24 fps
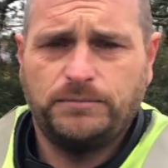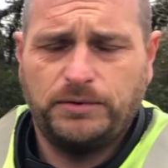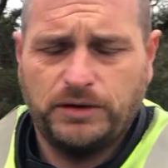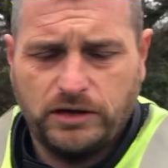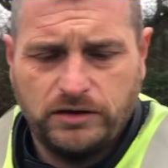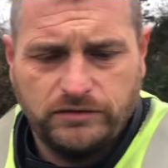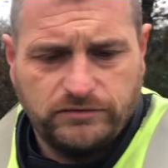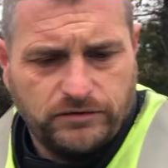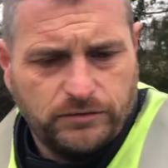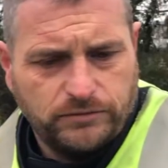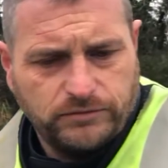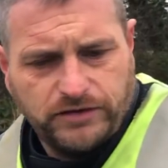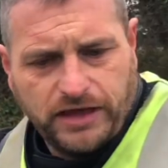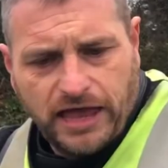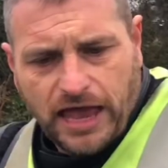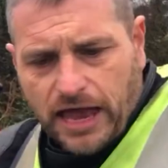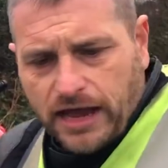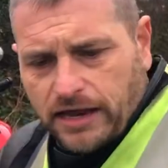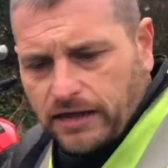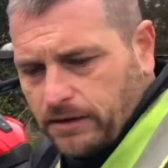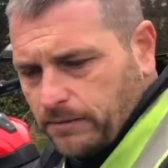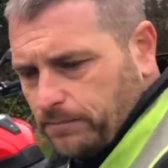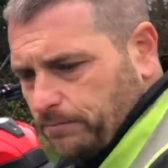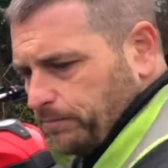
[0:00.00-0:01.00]
because I was
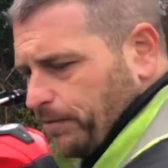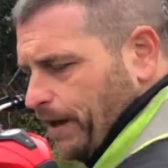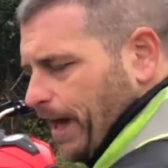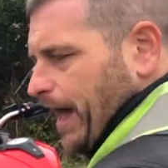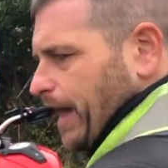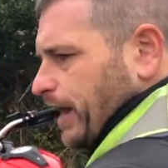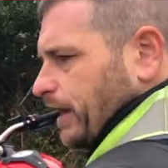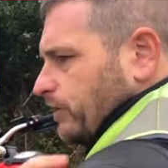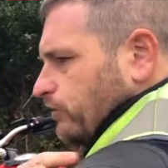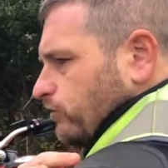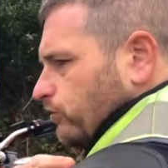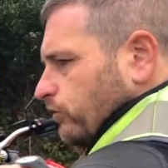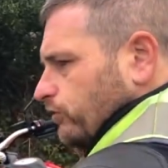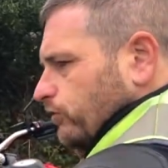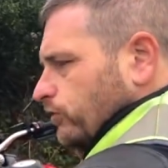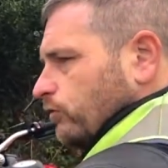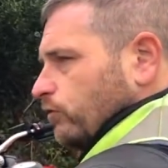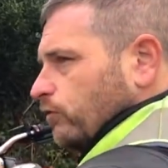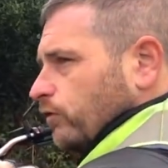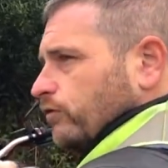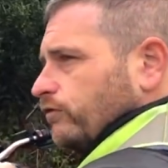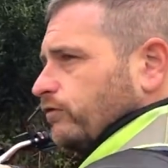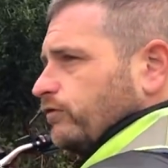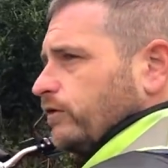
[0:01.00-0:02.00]
getting a pain just
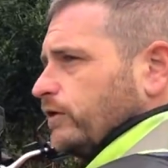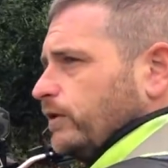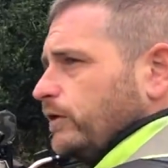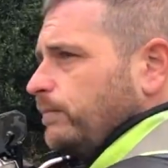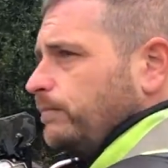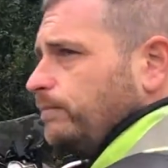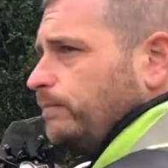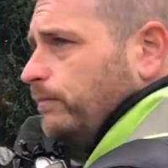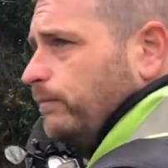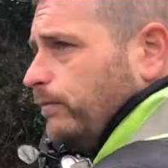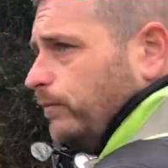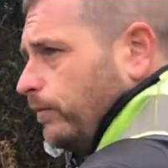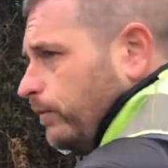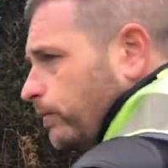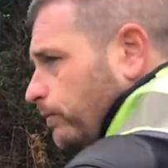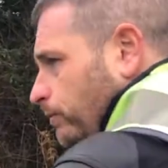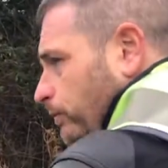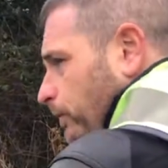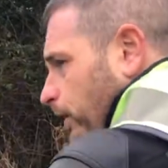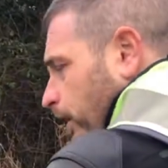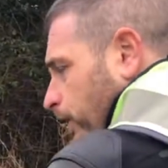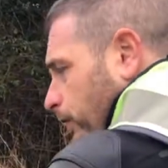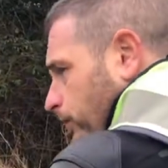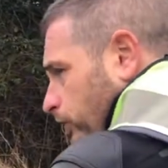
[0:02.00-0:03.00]
across the
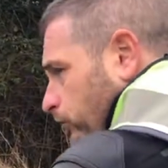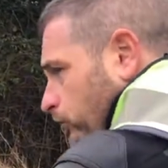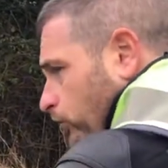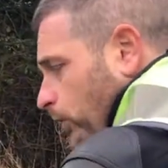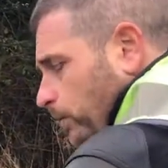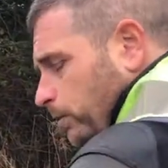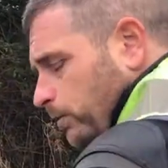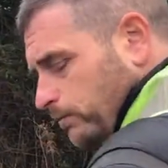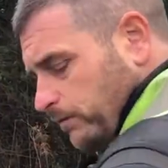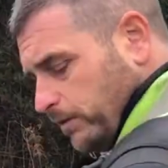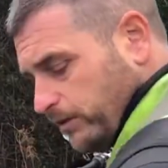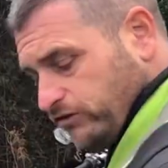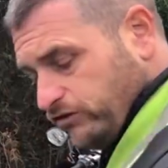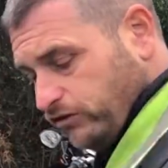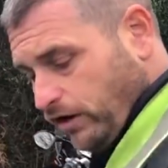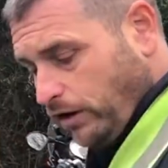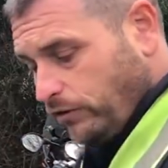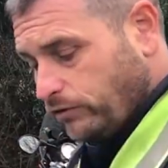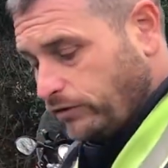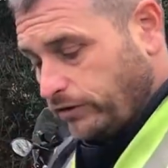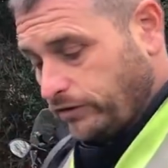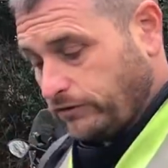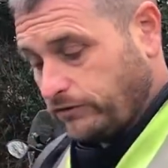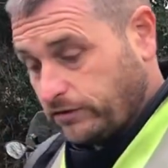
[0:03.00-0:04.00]
top of my
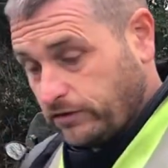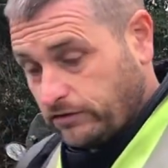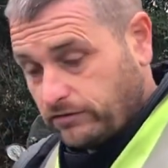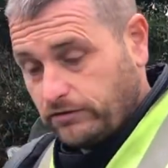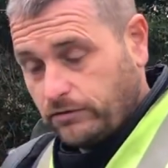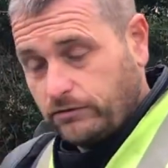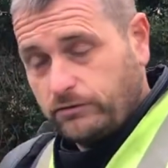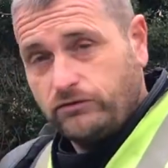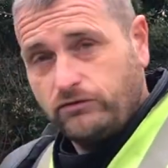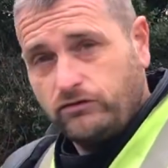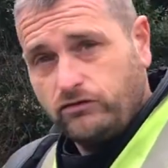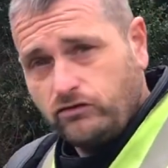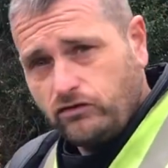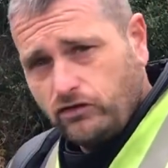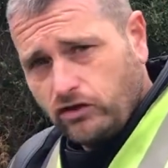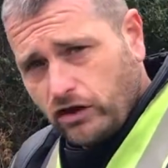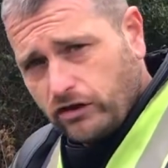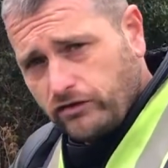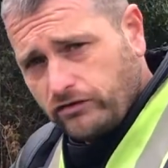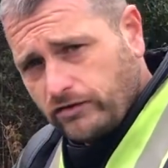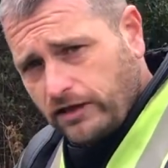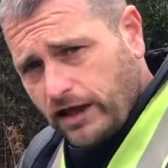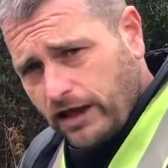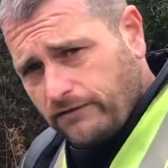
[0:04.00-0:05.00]
shoulders, because I was
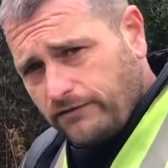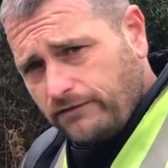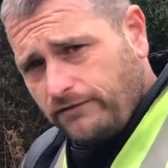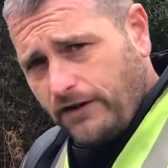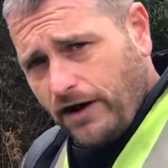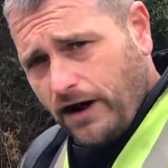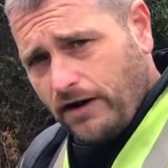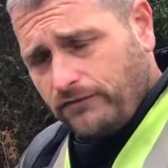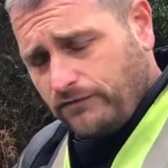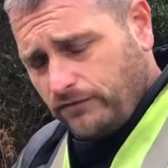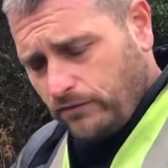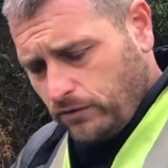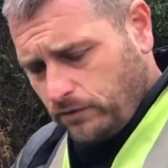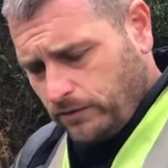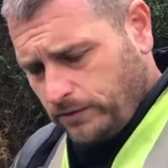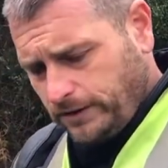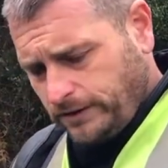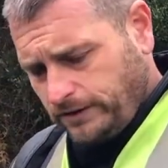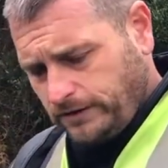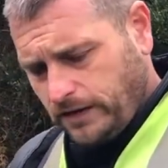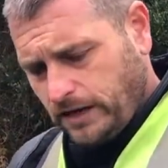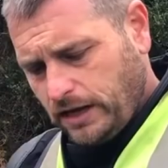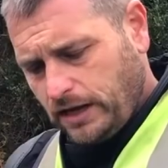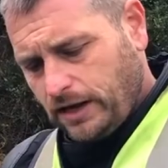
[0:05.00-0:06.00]
just that far forward.
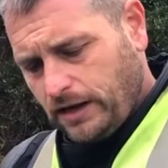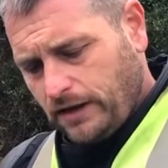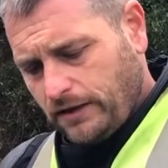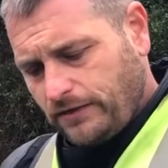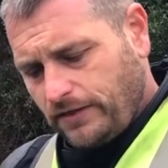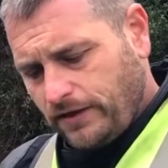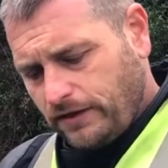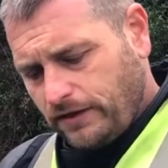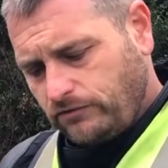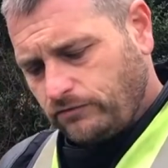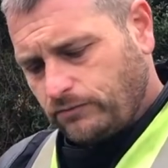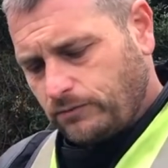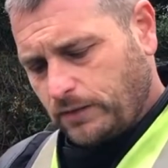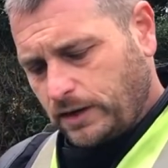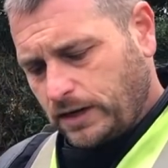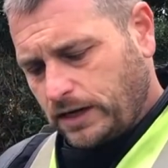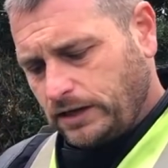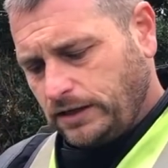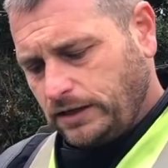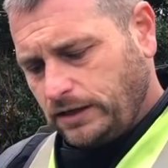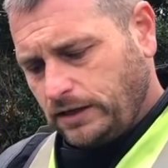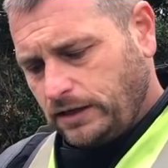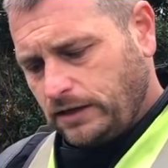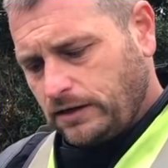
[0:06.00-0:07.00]
This one,
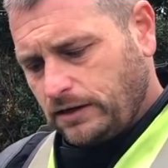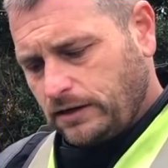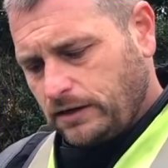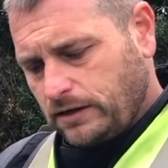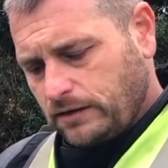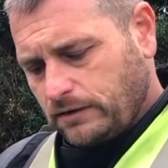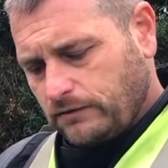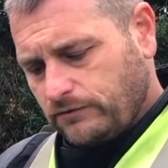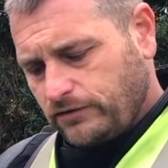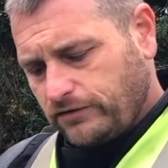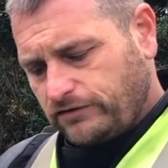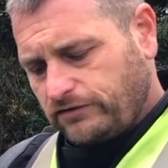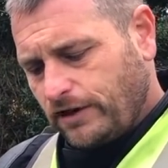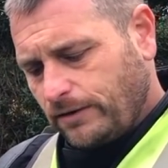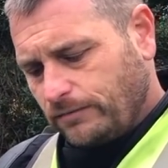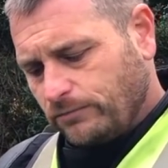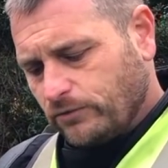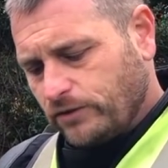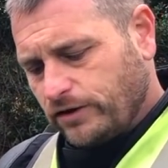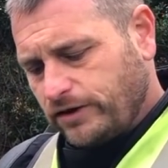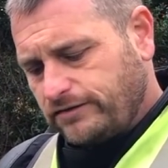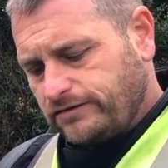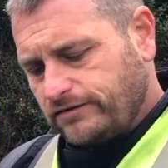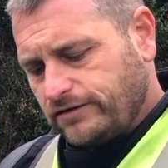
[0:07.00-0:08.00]
for some
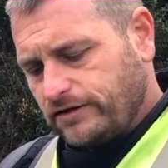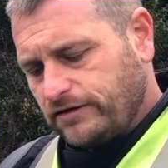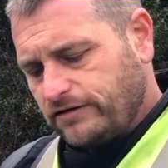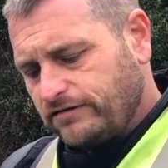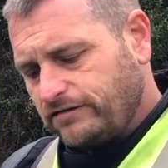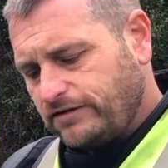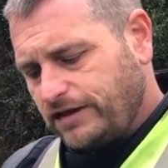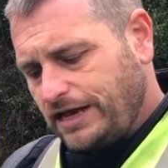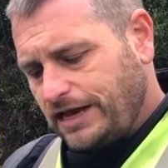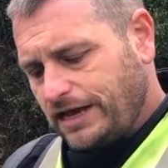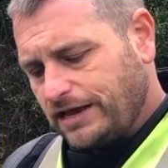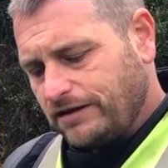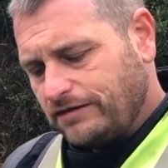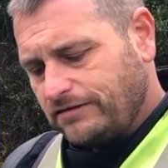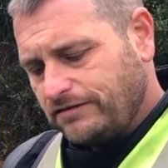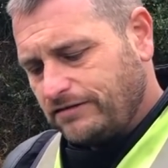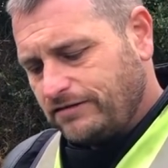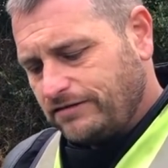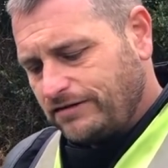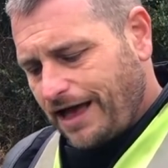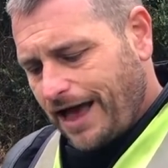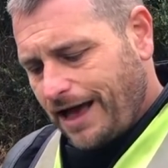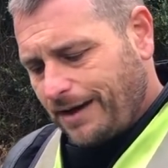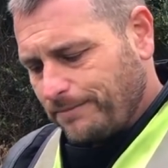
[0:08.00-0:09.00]
reason, the seat has
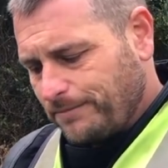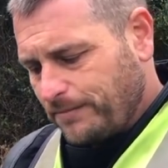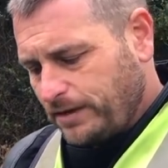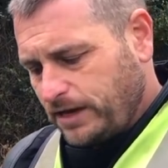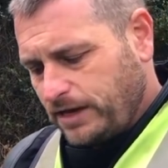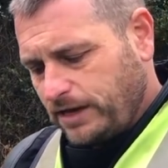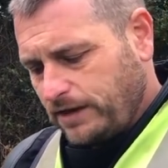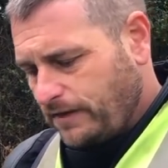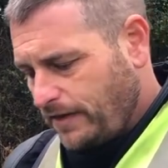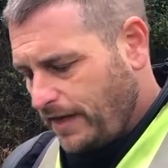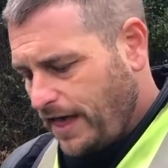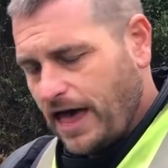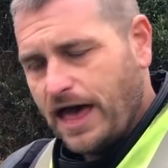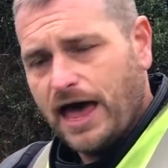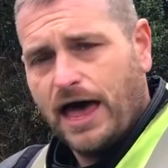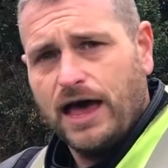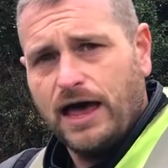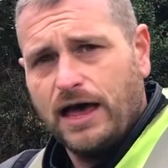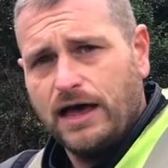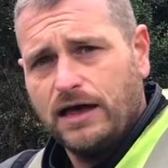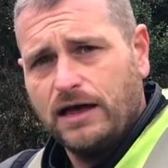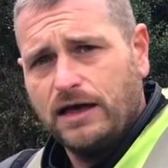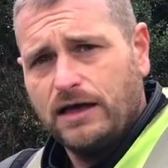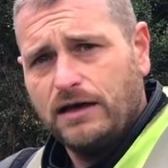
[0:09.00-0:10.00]
sat me there,
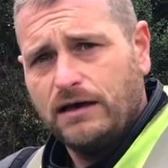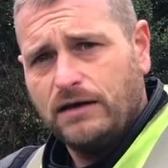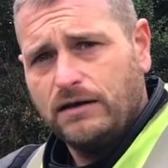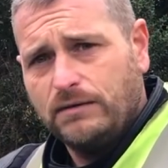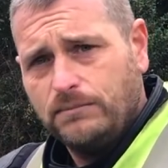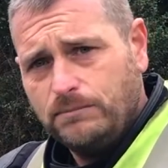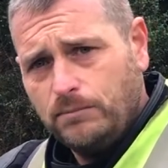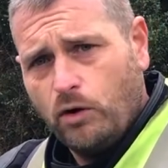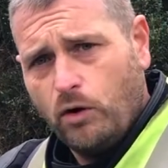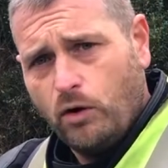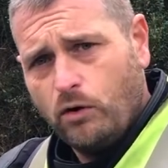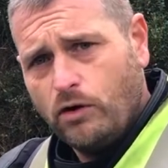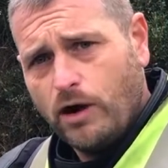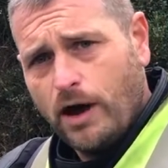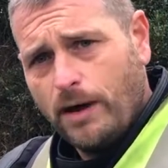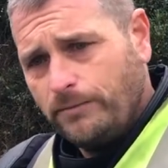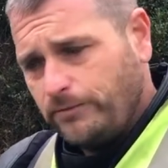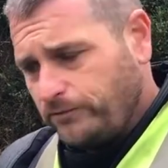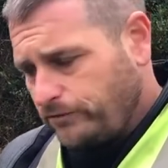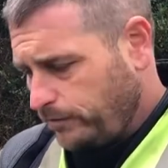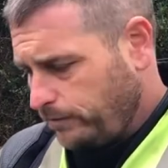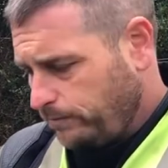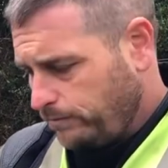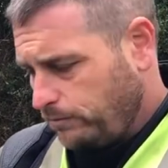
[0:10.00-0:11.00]
more up
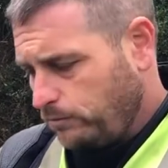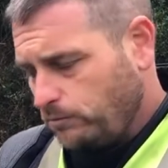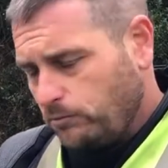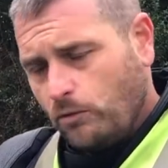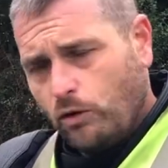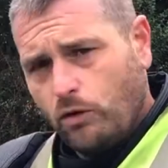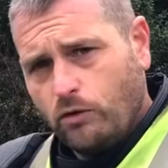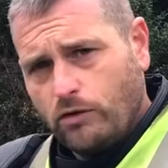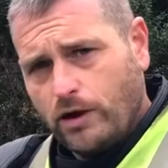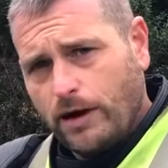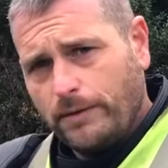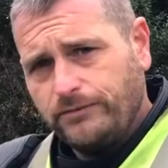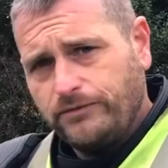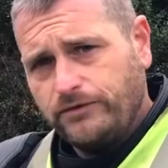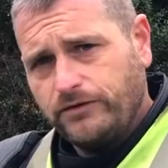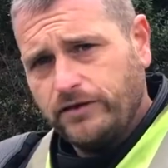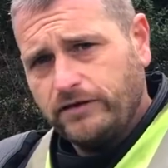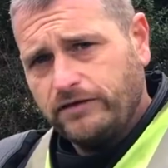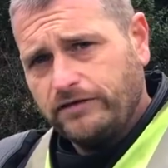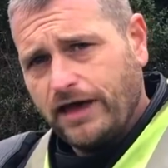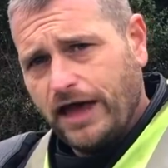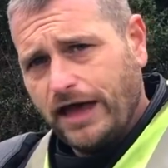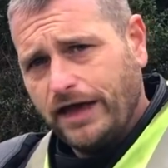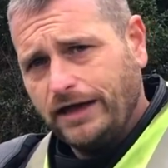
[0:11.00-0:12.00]
to the
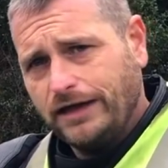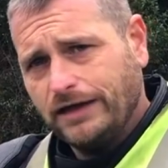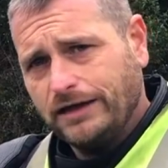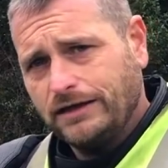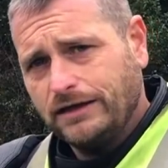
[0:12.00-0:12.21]
tank,